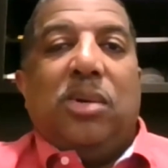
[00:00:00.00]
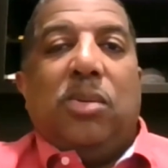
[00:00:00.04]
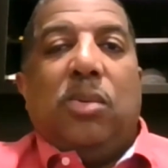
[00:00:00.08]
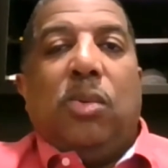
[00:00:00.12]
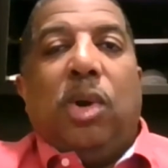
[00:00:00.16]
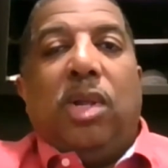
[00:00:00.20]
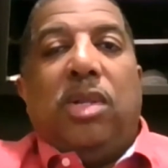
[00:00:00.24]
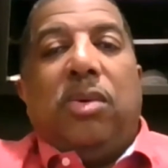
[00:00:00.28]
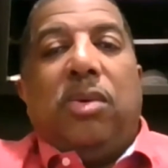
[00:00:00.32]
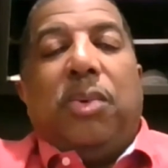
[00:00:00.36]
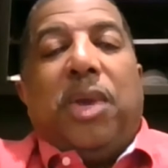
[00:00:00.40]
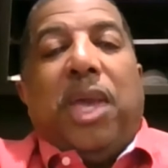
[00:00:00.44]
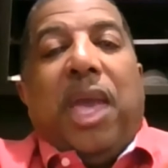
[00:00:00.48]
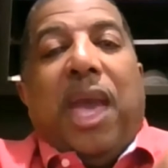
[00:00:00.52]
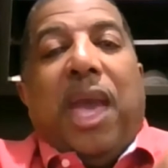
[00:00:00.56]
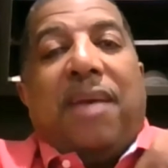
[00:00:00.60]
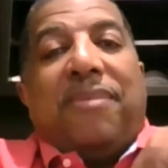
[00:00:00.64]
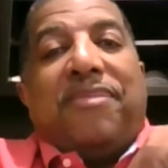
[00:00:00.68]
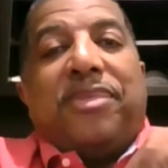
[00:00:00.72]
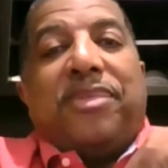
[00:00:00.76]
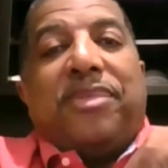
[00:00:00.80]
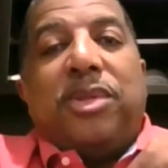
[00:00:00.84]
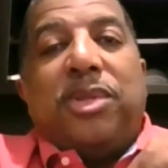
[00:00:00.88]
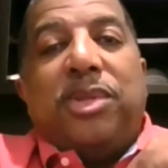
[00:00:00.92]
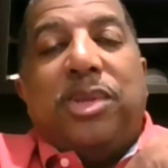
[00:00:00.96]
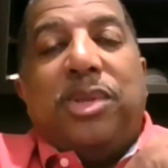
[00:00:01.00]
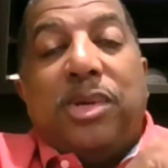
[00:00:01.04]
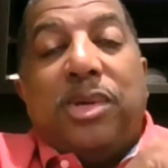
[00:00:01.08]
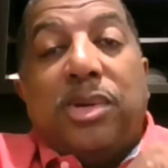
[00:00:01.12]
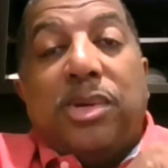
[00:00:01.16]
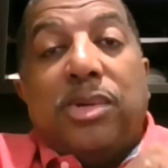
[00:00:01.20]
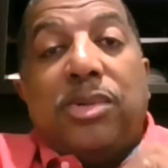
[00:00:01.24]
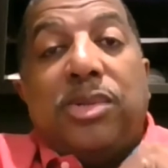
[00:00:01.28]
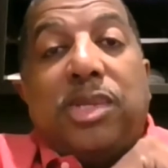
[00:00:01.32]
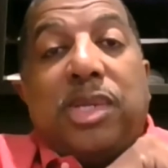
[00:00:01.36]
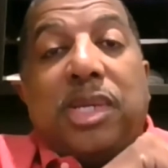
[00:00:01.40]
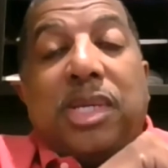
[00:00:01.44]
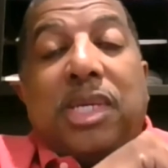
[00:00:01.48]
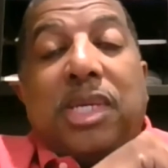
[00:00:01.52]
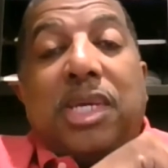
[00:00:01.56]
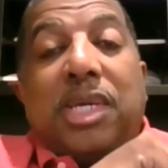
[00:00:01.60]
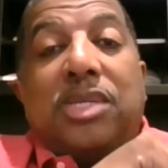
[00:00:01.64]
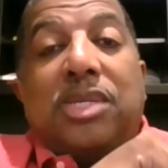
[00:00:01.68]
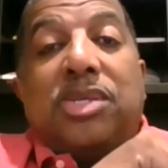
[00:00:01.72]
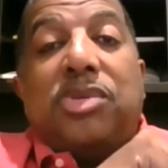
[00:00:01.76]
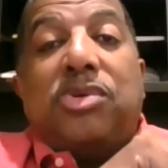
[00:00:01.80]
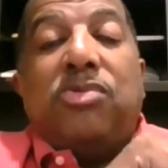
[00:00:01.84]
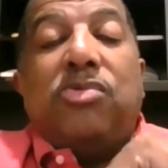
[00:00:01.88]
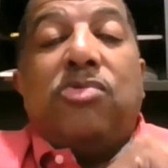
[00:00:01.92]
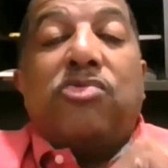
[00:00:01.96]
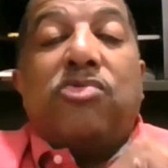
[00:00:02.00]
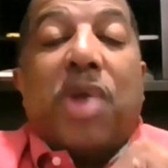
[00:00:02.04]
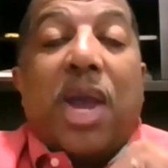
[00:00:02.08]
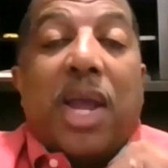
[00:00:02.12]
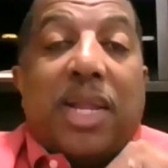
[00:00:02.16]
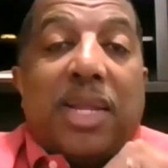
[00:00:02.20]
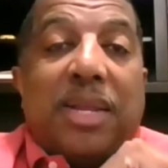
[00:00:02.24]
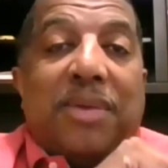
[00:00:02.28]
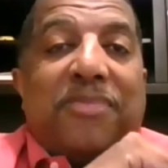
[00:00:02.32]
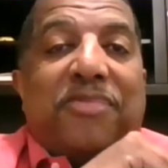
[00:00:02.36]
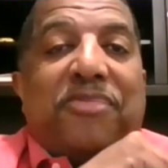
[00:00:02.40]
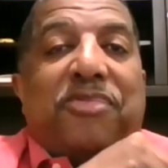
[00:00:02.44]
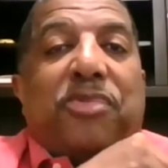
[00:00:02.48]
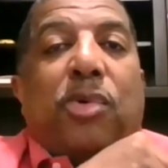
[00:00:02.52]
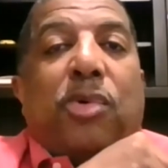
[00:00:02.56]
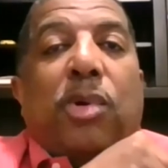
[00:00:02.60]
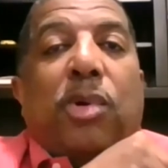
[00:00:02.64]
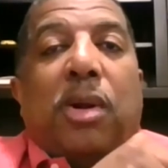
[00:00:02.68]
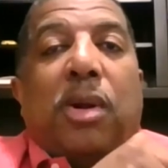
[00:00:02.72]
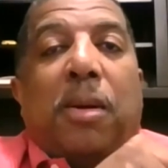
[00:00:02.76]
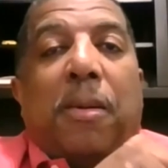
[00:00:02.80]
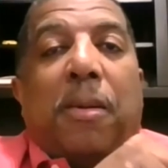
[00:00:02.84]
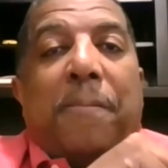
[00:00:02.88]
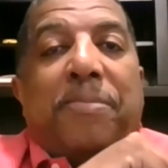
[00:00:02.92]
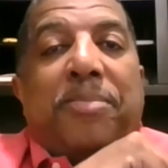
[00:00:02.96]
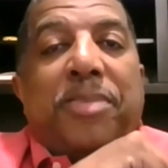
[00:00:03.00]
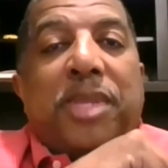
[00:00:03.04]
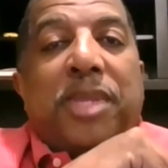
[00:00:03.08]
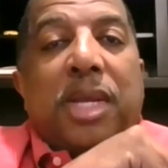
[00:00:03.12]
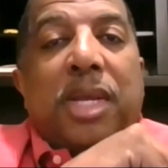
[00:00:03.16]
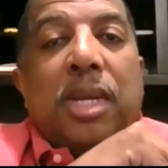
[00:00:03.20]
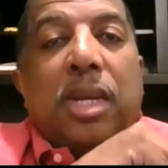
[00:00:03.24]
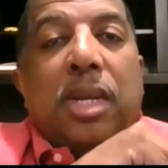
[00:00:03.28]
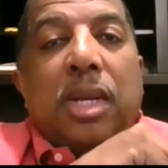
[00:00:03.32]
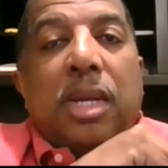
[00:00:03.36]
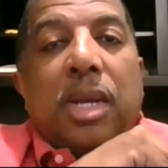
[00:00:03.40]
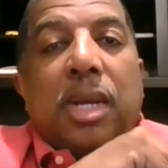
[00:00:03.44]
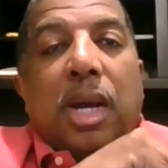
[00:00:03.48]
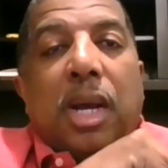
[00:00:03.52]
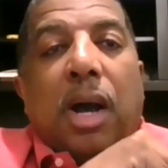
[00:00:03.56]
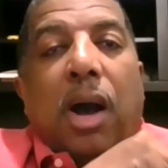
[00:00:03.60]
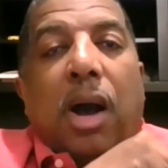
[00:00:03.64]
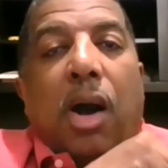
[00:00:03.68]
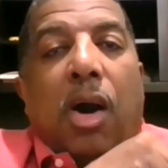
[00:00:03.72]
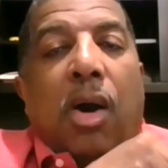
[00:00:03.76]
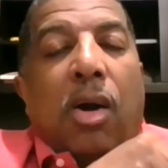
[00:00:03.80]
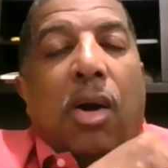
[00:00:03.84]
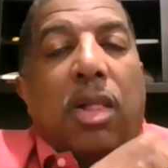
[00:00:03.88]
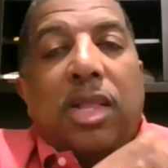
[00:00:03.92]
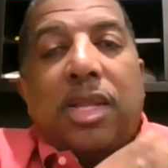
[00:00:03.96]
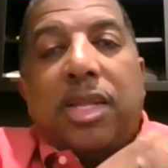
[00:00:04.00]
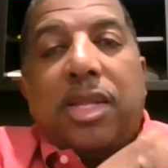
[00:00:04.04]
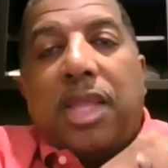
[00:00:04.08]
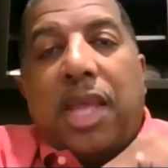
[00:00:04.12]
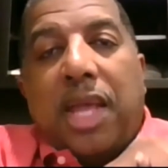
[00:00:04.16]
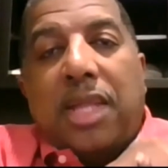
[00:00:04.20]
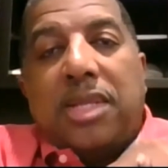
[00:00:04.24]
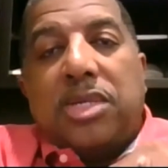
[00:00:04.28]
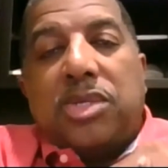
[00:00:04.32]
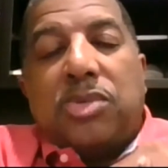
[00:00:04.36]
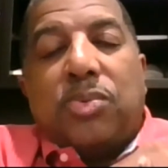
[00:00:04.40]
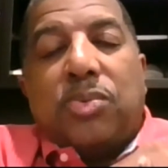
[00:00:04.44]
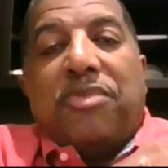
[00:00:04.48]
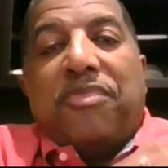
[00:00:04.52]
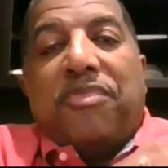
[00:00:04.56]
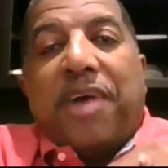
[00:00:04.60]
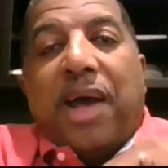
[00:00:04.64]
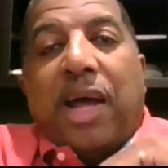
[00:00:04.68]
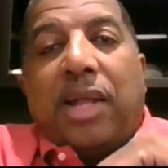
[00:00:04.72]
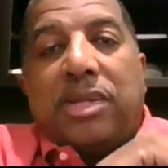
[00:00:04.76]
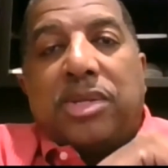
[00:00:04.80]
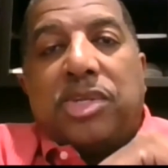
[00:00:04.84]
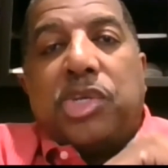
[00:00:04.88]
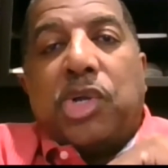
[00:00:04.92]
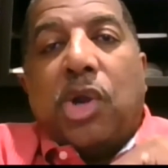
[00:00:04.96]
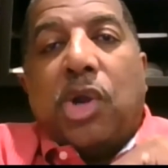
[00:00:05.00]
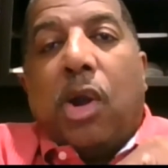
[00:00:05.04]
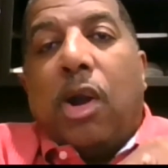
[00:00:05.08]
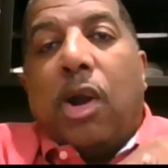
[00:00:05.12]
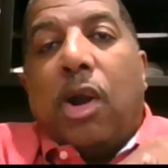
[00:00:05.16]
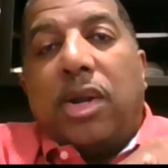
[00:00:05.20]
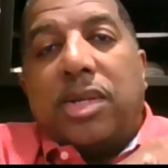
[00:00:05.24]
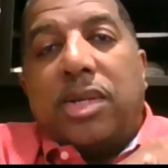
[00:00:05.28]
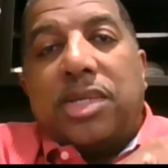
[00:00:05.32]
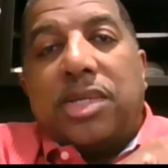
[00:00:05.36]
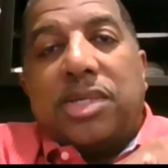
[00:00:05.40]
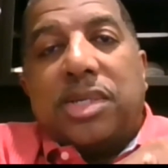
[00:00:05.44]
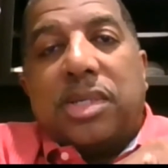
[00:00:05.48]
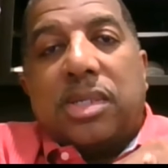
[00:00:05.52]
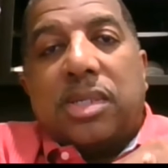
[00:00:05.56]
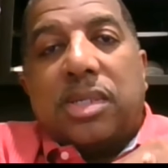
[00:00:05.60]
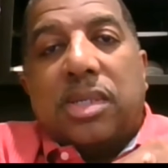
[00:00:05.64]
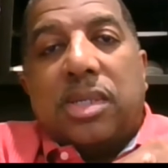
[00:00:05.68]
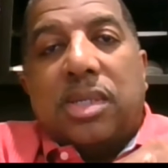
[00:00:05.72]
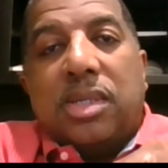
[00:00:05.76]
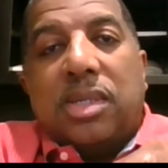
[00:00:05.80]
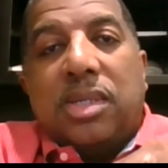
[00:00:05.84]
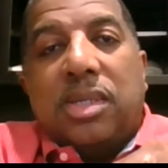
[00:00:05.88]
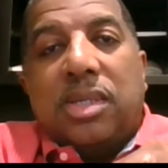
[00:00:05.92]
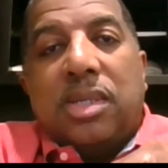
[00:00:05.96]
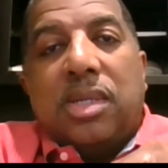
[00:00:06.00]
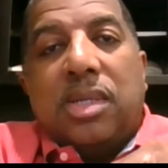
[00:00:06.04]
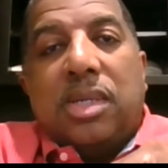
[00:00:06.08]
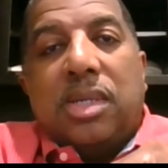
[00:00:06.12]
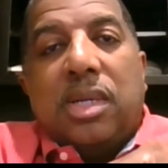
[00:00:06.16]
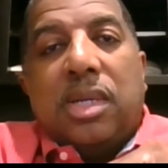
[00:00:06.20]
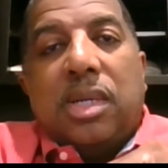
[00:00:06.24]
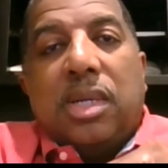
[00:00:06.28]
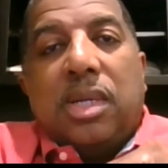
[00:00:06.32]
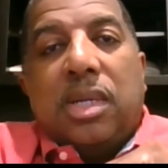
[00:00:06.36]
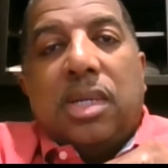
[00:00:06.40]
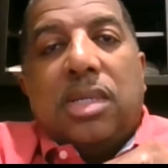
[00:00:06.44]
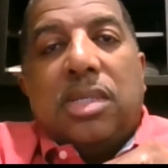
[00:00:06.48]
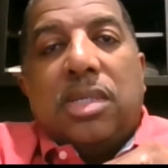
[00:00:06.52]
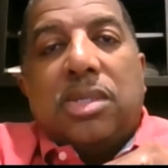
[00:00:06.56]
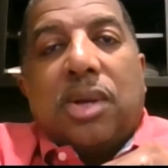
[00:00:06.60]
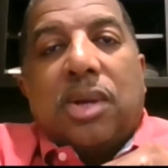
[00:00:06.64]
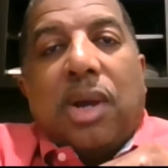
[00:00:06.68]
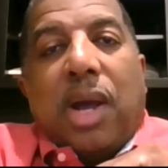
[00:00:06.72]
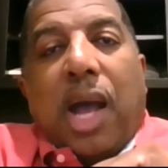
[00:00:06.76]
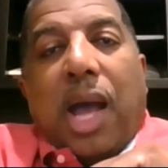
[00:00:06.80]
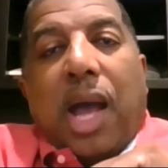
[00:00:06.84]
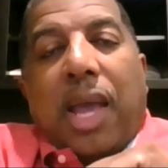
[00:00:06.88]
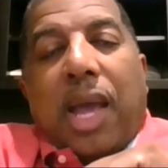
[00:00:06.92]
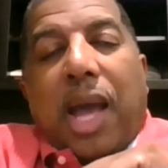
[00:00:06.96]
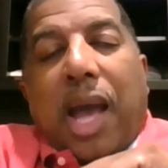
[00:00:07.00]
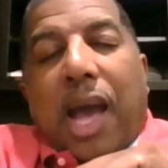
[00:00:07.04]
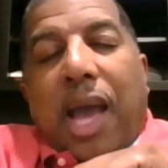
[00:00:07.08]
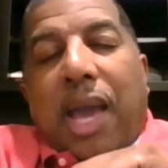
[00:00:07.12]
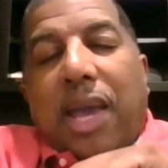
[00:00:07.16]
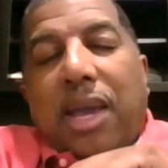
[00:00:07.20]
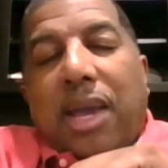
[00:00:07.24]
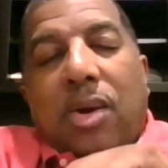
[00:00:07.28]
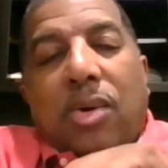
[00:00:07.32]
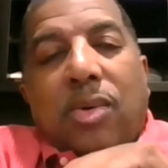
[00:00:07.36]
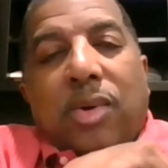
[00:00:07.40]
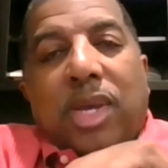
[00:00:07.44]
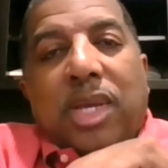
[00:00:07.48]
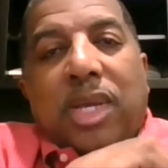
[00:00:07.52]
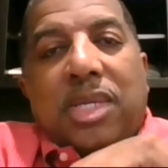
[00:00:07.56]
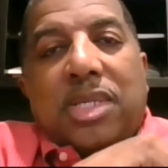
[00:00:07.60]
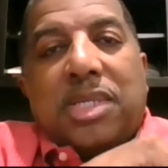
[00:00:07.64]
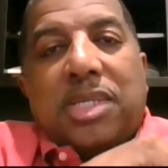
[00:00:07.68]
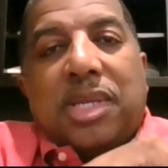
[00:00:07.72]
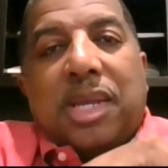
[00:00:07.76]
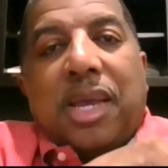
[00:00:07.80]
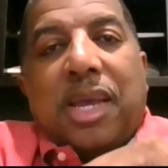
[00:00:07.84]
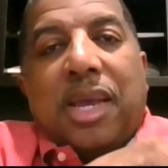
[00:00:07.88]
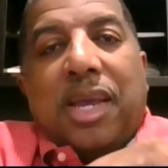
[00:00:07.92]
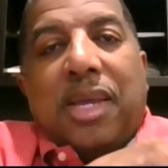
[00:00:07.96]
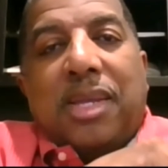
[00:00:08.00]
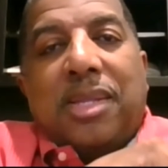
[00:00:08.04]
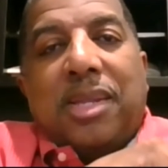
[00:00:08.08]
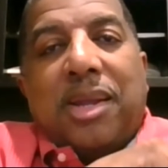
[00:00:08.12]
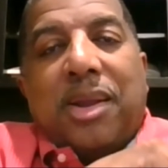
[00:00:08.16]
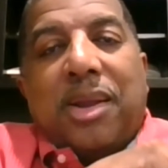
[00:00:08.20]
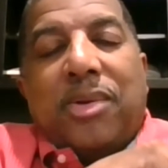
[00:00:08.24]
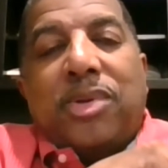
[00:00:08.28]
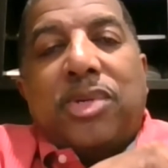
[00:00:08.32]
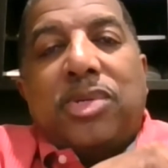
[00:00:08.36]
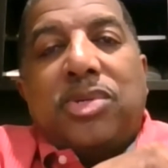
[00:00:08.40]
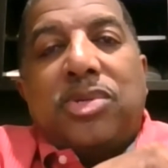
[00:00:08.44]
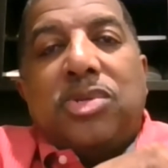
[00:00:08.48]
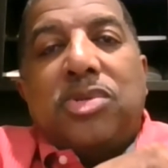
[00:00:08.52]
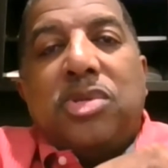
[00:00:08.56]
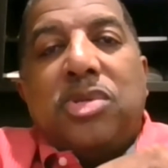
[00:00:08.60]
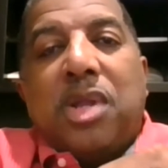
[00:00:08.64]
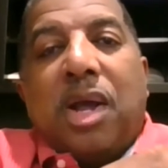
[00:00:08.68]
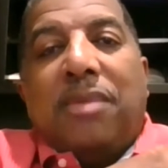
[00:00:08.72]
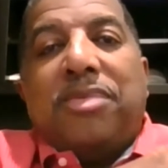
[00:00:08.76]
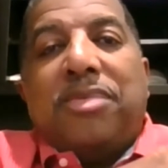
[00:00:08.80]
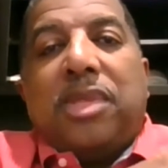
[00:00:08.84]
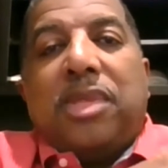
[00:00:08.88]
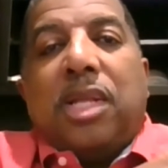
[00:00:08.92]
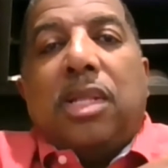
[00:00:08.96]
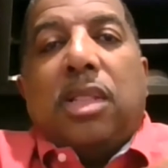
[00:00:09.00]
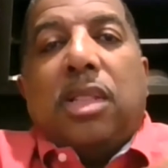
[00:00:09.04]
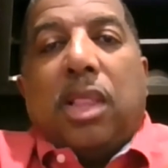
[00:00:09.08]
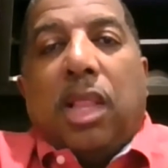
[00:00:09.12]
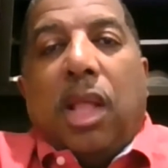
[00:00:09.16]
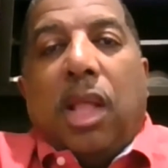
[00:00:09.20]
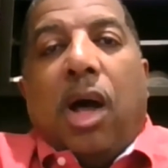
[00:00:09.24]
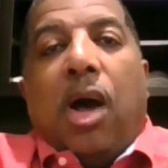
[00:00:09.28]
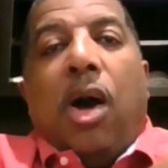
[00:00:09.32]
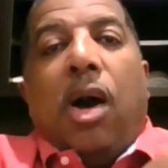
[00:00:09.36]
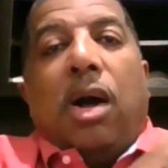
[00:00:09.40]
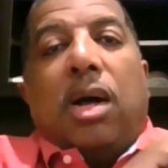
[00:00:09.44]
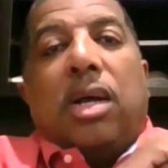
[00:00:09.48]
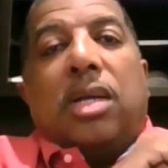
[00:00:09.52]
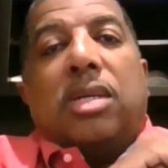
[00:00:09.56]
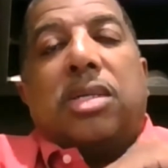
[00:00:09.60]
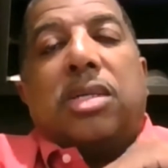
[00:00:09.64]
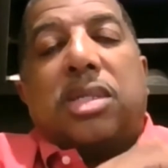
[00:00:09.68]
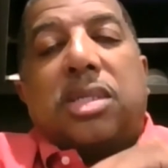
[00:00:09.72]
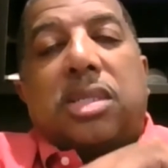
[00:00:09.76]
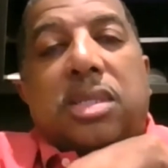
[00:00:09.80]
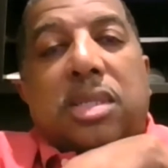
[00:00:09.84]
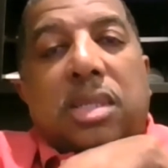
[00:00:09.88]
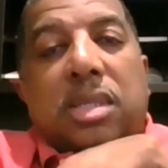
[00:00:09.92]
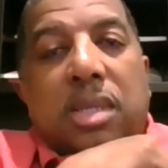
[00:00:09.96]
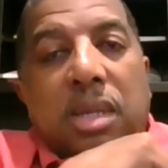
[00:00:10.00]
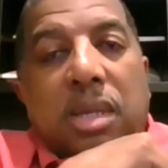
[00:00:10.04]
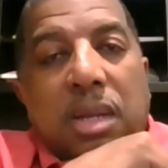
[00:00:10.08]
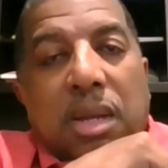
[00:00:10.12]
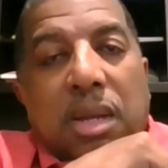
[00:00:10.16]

what do we have to do to get you ready for them. All of that is without a charge. So I always say there is nothing lost